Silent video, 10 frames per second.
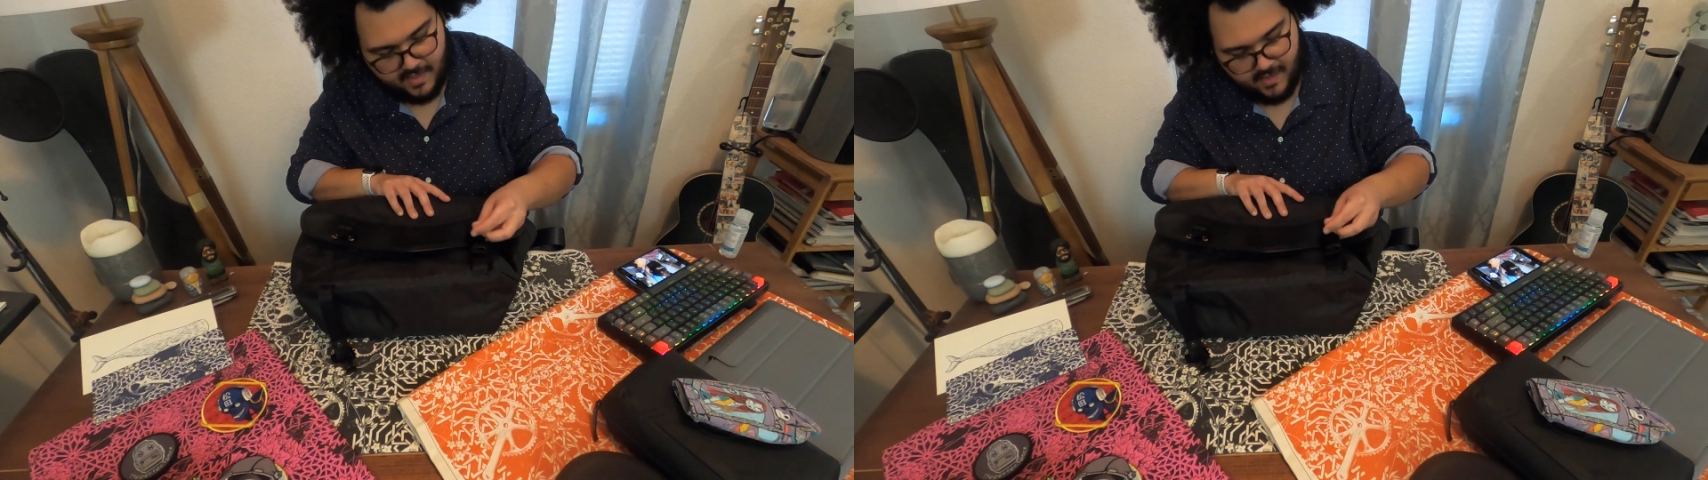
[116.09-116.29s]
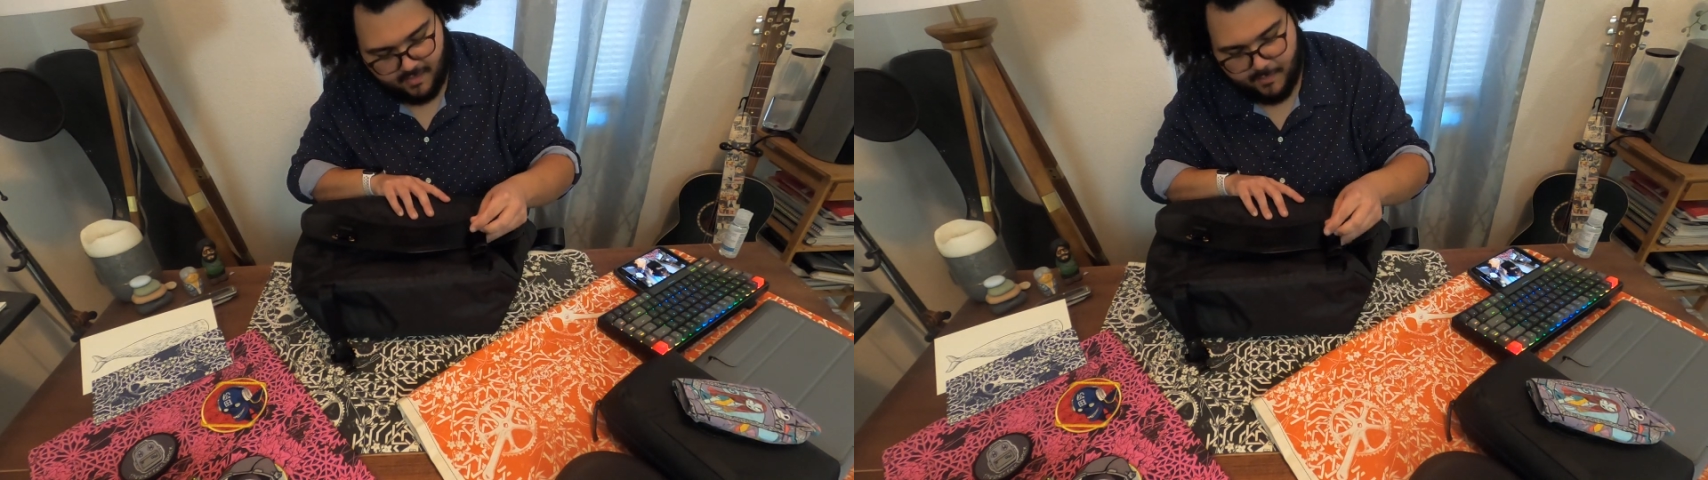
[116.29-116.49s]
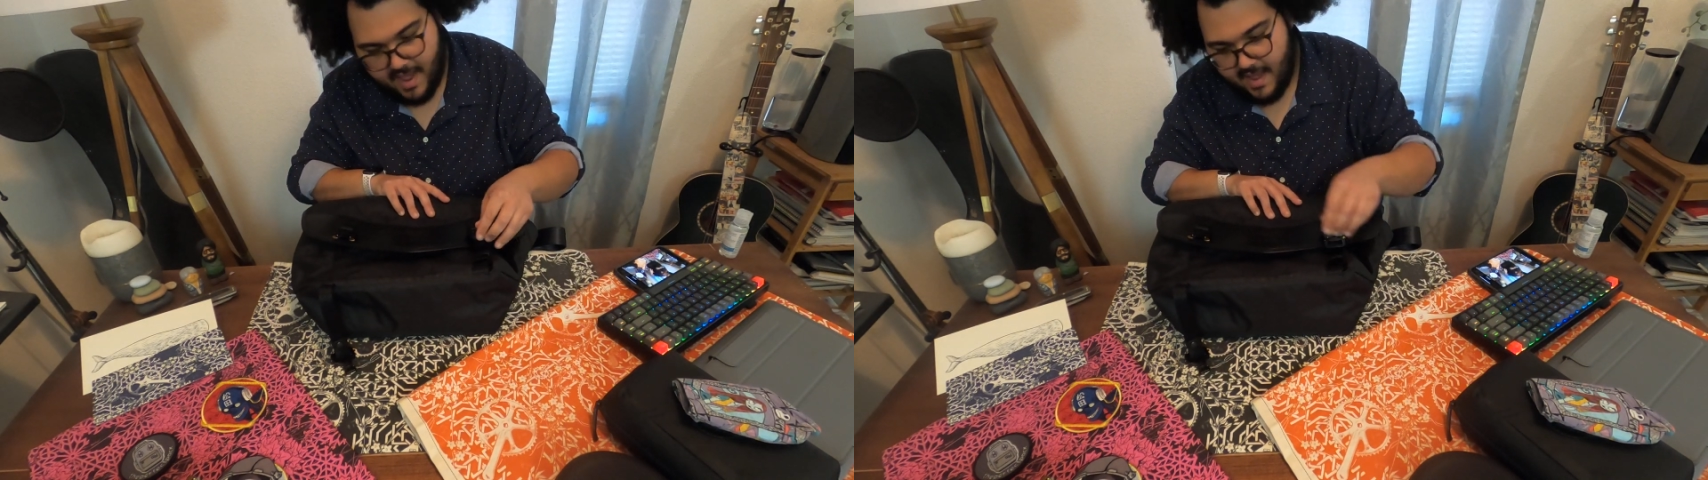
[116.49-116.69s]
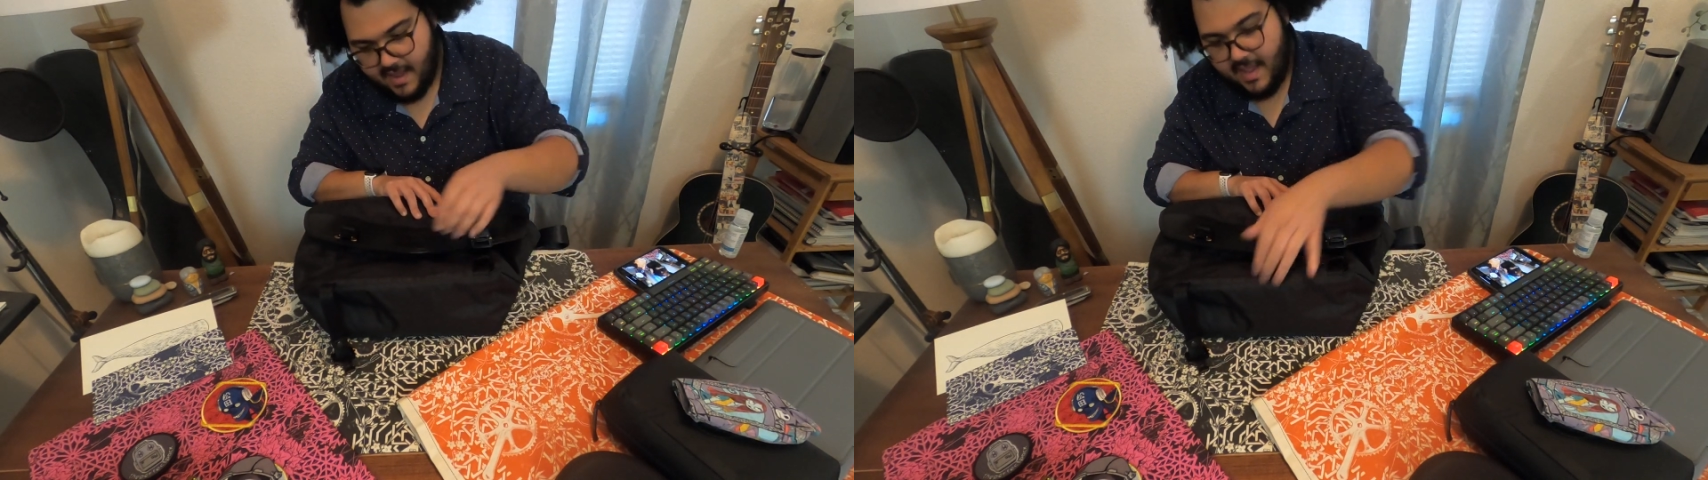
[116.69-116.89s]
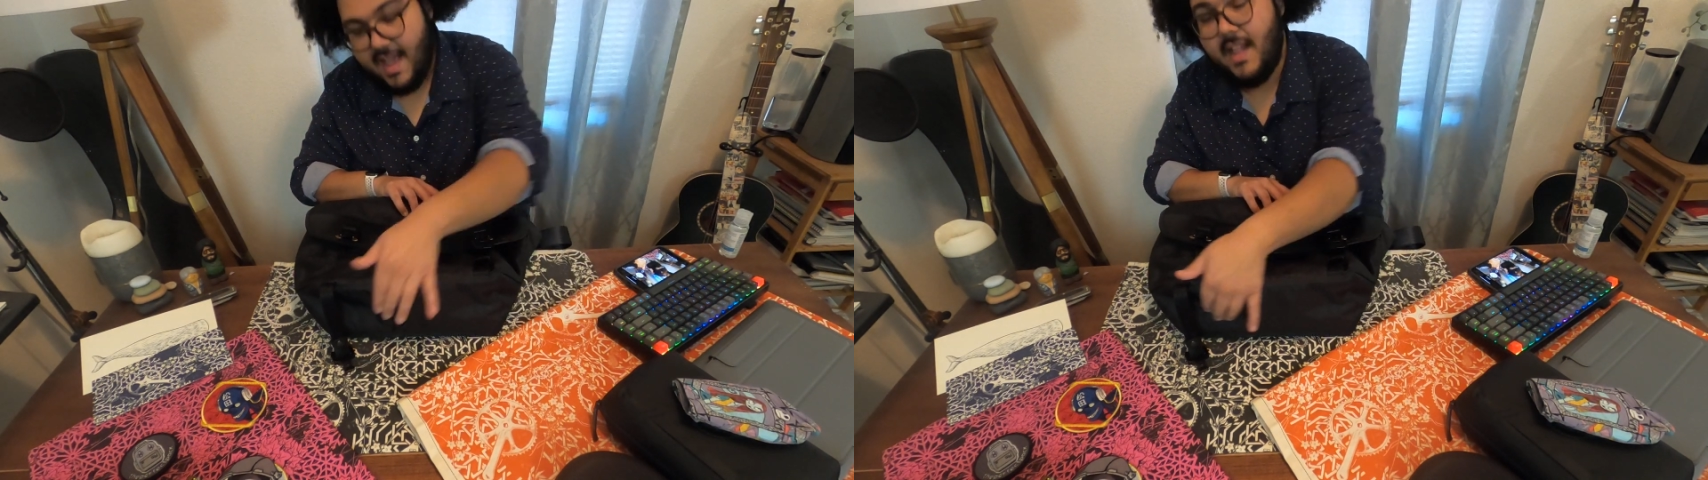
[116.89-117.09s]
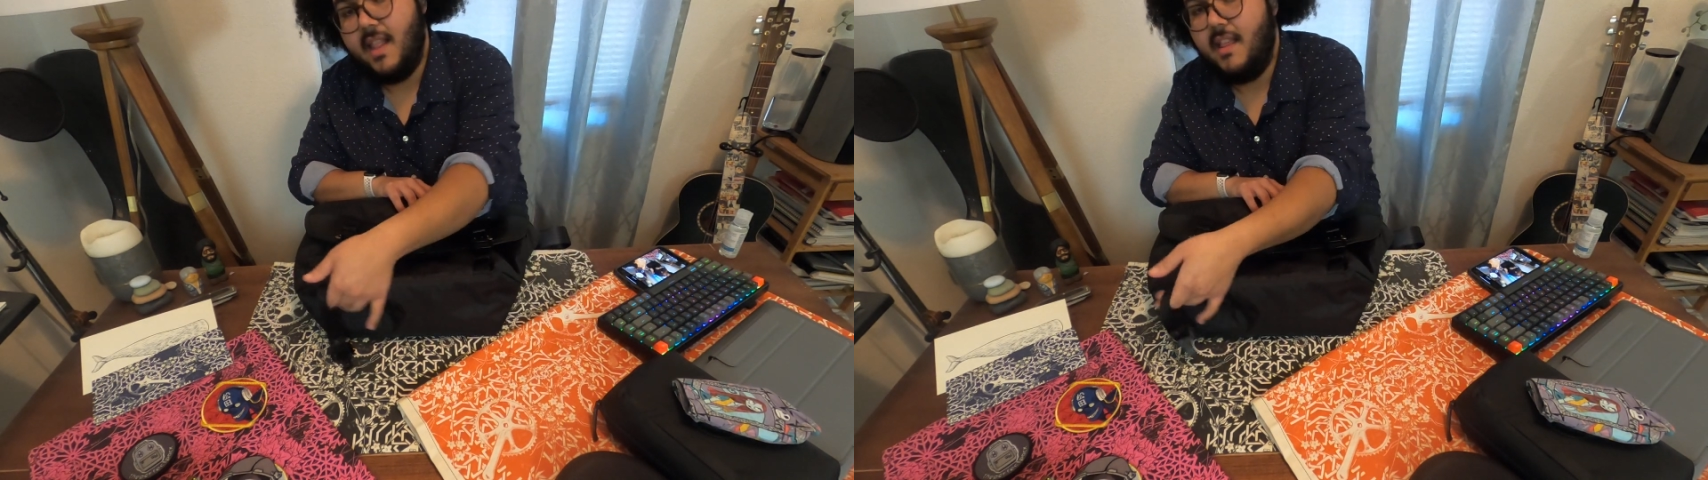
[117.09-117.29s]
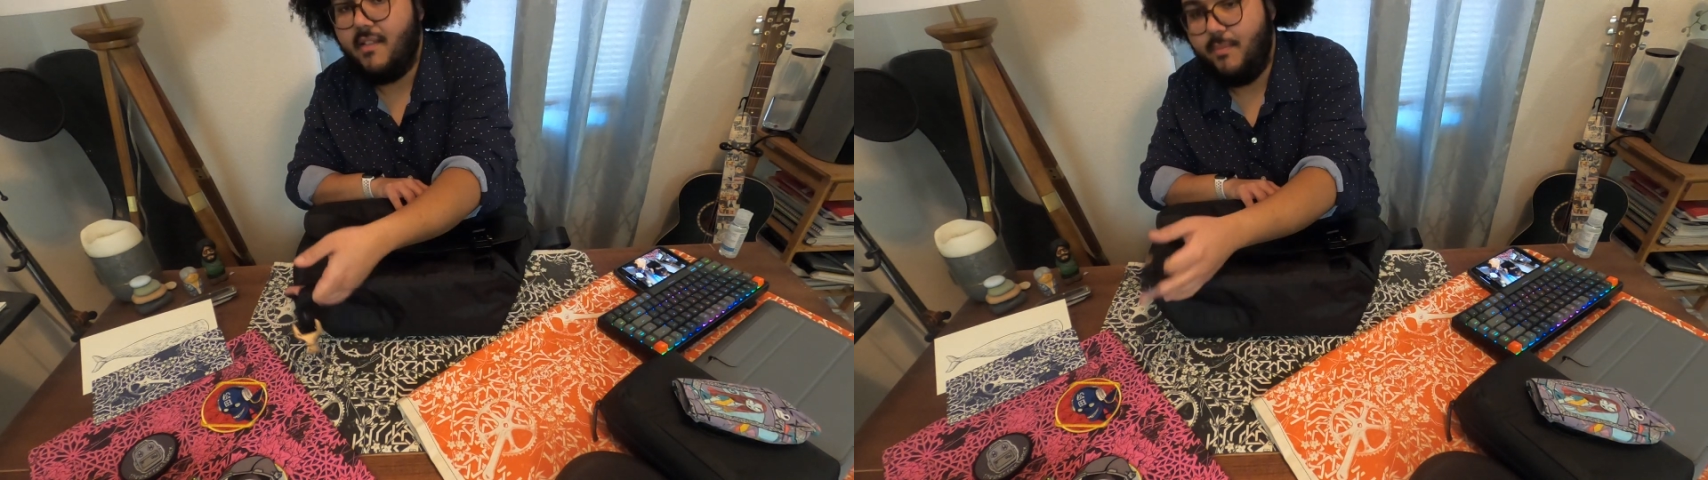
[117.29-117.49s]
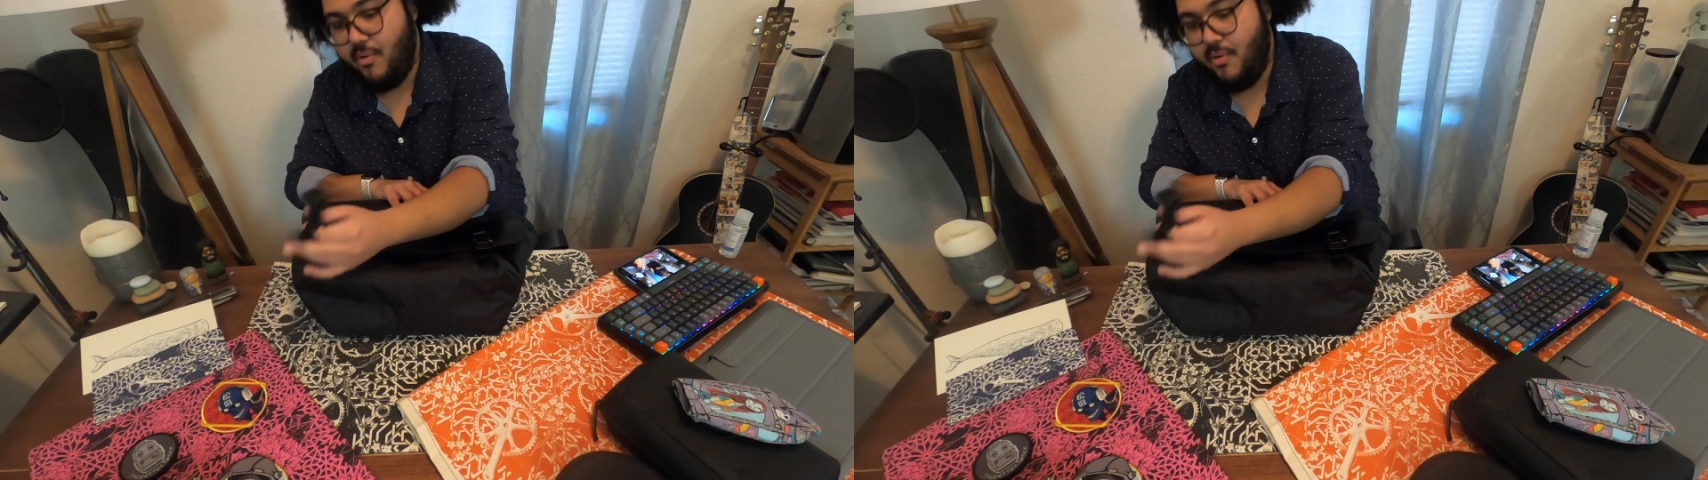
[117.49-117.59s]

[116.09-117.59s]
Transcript: this bag at this